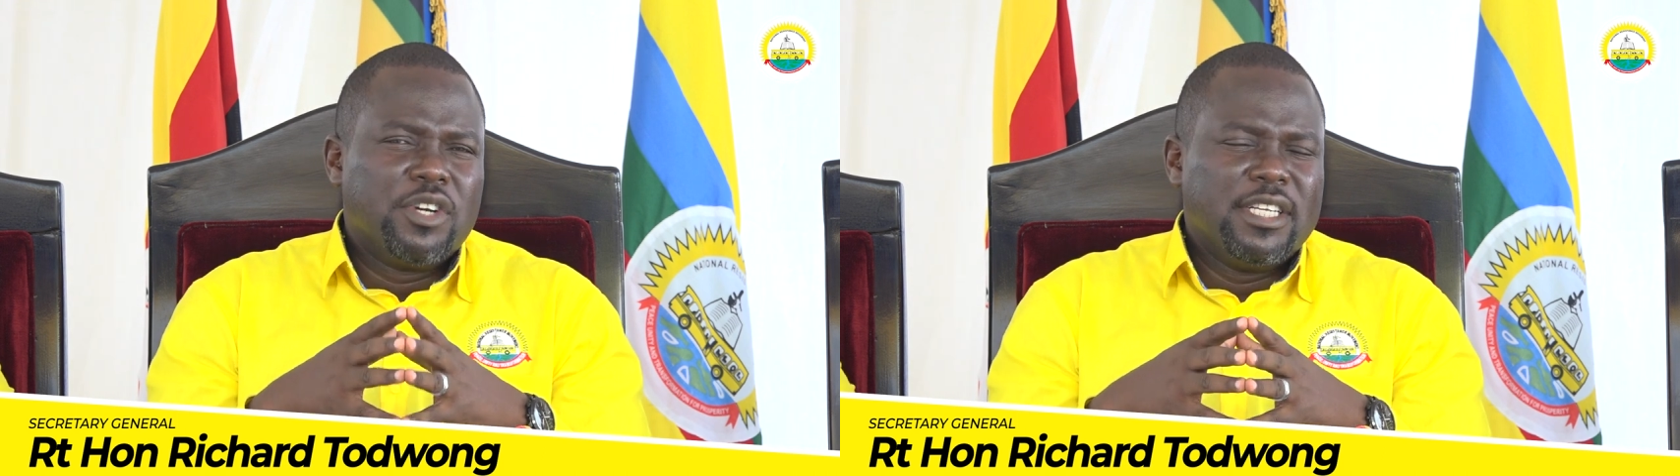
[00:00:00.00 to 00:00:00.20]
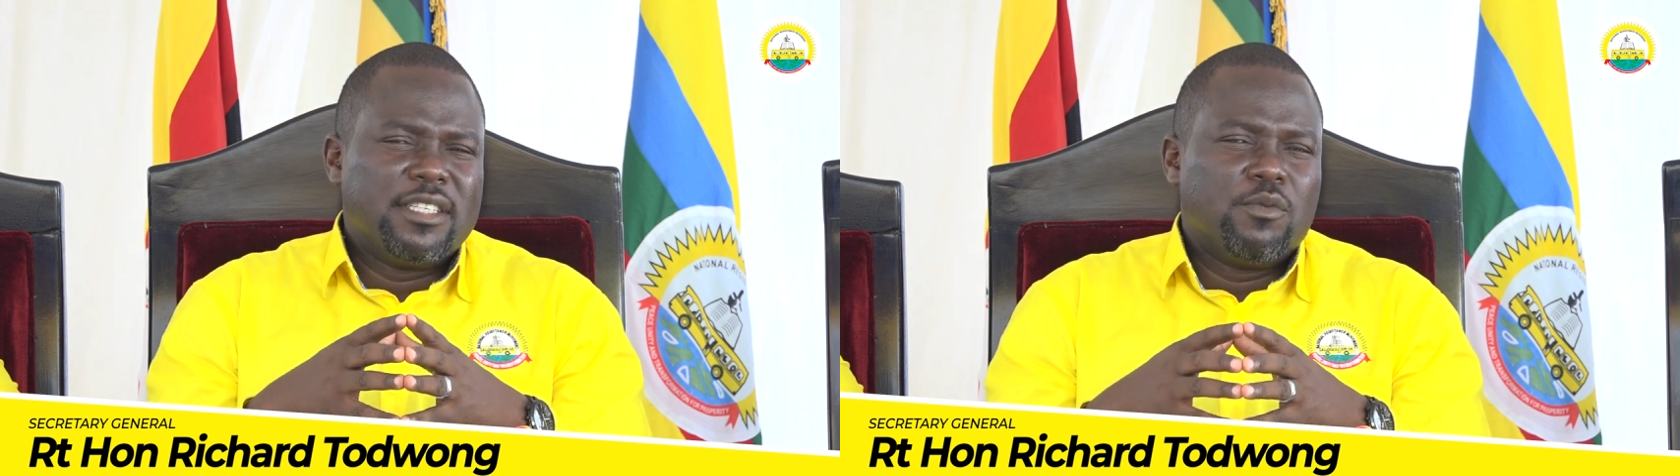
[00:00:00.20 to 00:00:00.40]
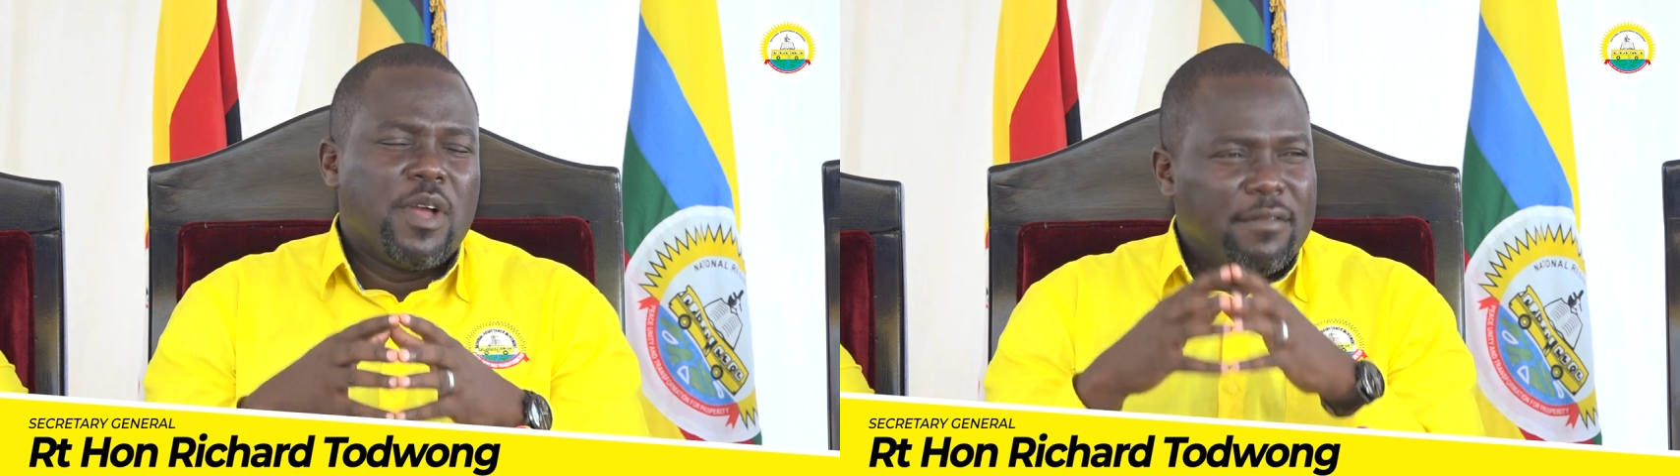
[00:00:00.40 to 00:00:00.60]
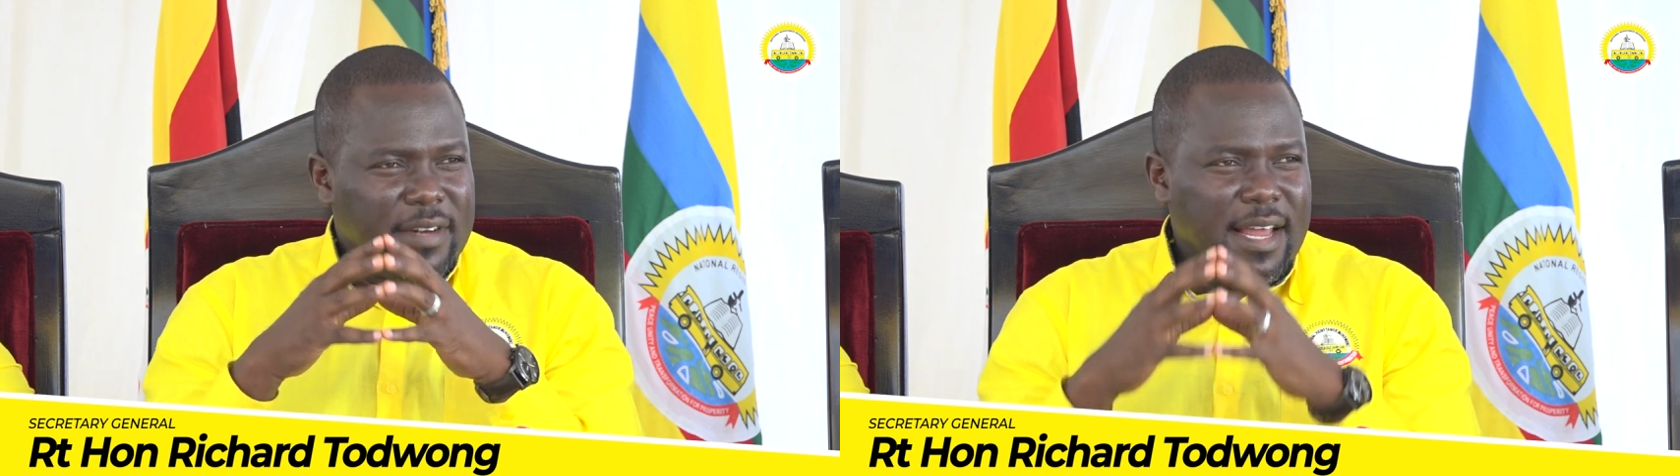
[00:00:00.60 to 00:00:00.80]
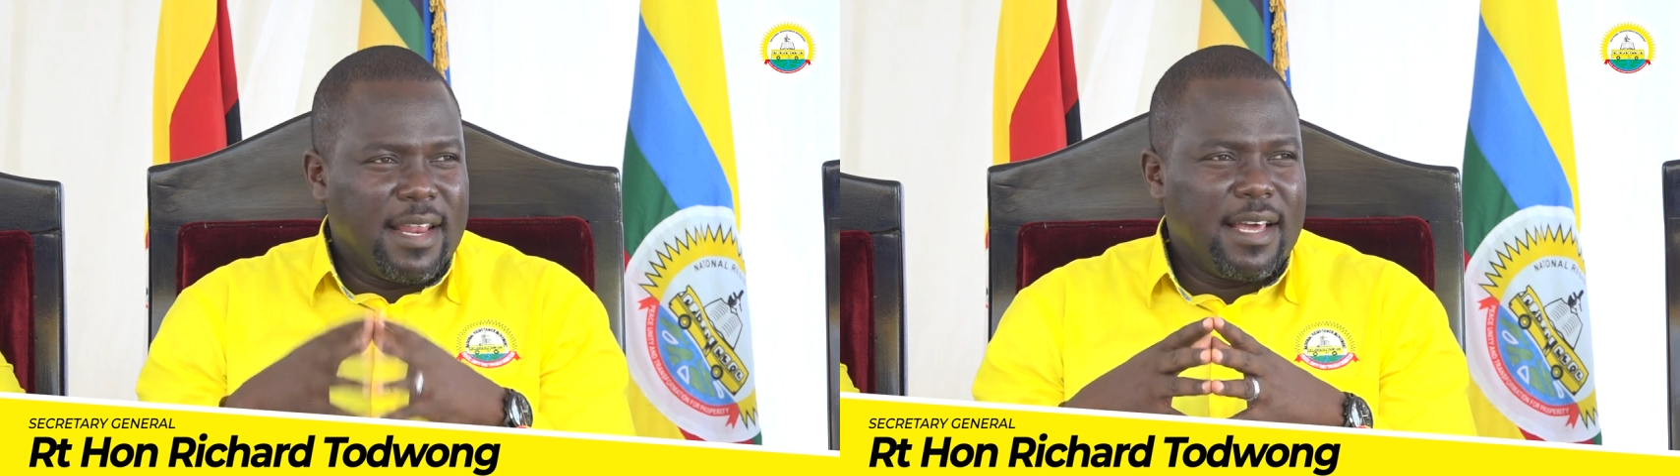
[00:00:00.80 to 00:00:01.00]
grid. We
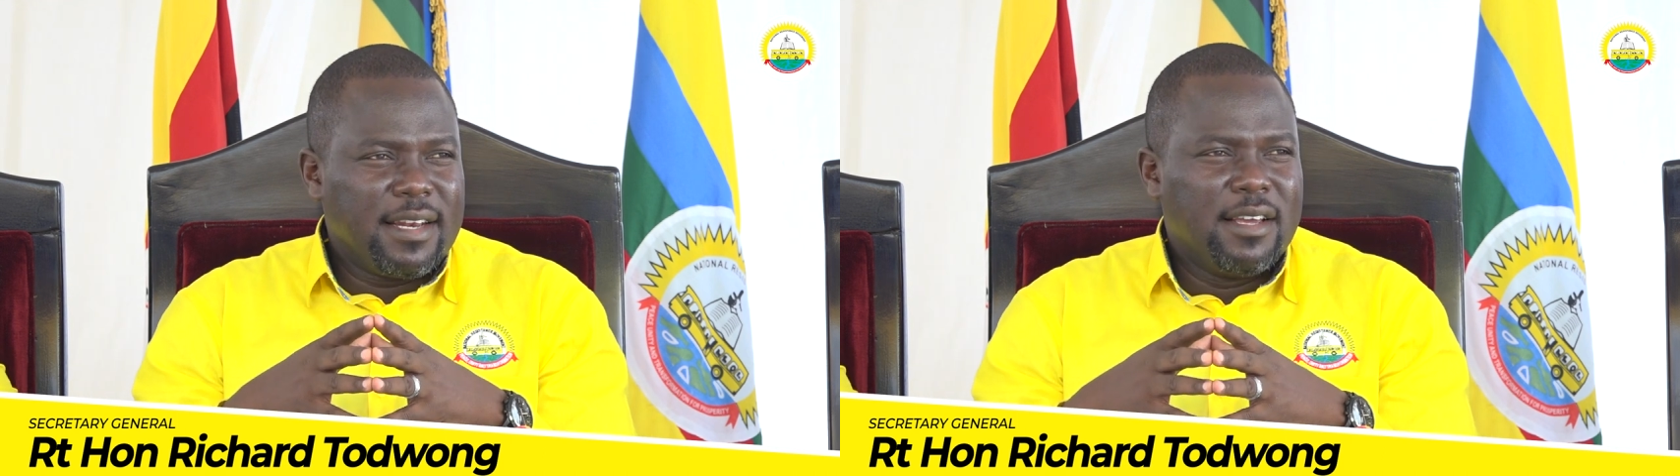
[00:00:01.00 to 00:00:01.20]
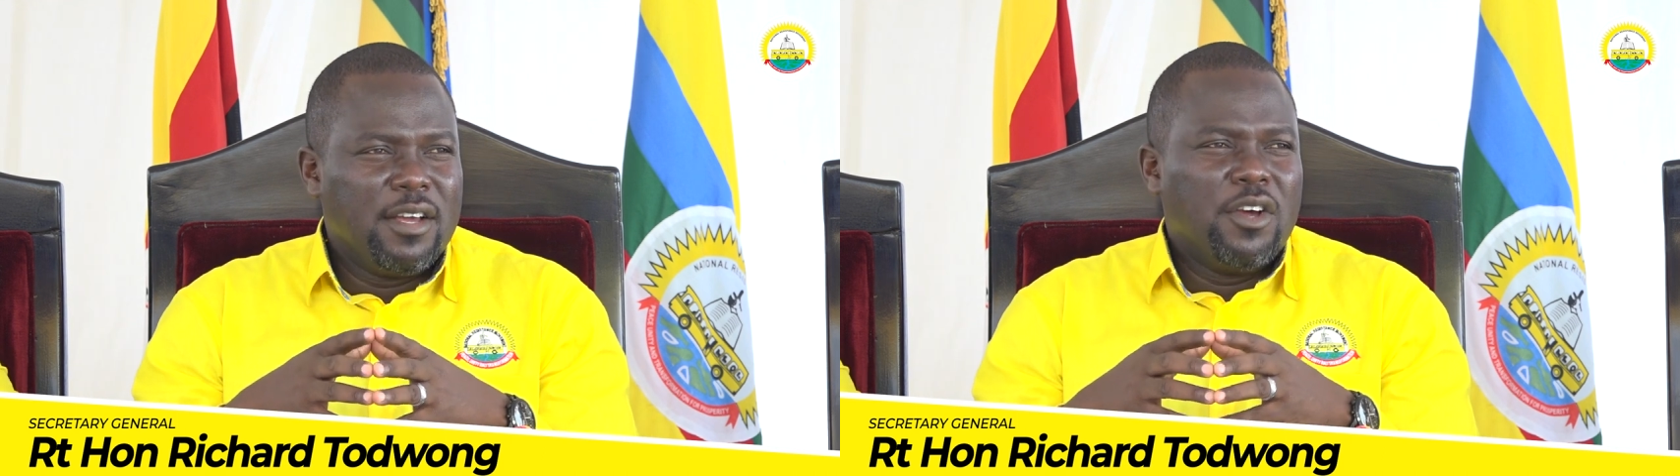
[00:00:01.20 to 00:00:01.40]
have done that.